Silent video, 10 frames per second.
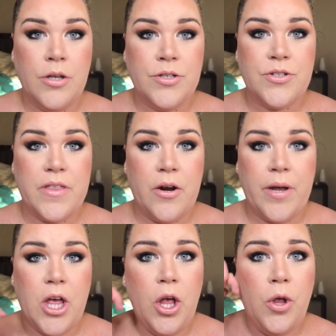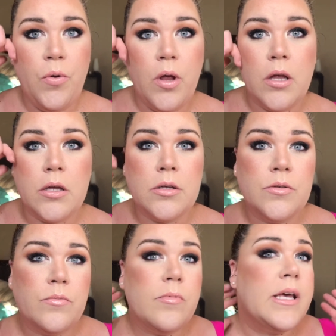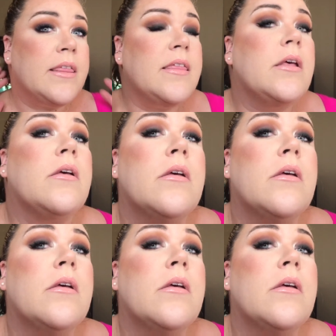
so there we go with,